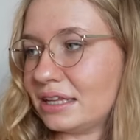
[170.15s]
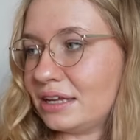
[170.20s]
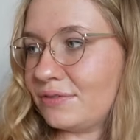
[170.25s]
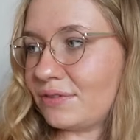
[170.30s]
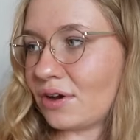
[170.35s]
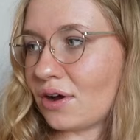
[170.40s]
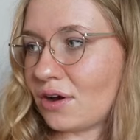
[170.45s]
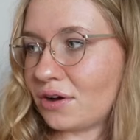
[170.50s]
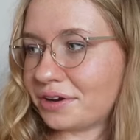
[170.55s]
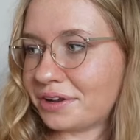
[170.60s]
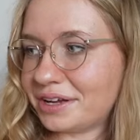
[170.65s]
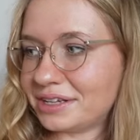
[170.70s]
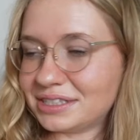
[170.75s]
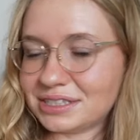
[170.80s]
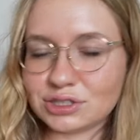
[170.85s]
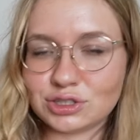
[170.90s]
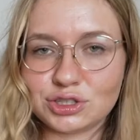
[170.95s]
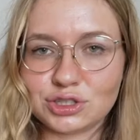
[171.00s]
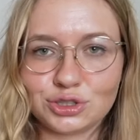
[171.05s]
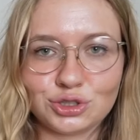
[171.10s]
leave it on because
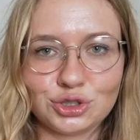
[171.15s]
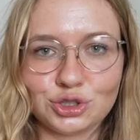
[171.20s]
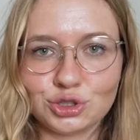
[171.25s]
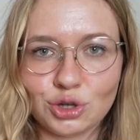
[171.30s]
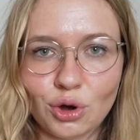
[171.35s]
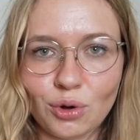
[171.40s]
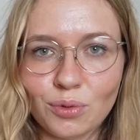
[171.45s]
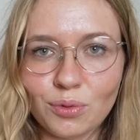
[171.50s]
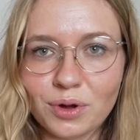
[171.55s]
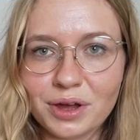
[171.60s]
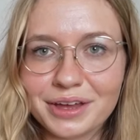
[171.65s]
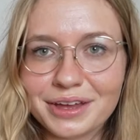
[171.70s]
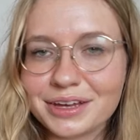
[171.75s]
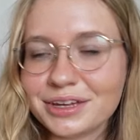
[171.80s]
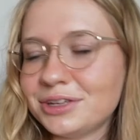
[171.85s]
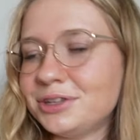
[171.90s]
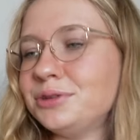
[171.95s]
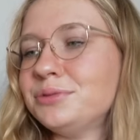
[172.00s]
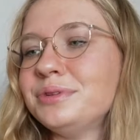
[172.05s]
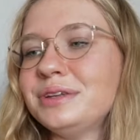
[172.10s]
it's just so
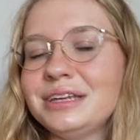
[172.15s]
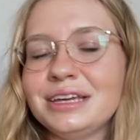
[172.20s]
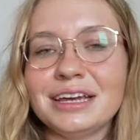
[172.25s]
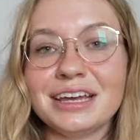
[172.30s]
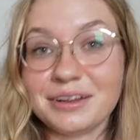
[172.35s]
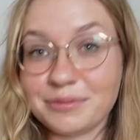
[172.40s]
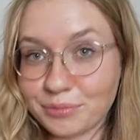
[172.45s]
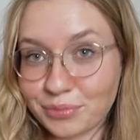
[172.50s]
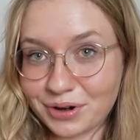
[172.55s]
unique and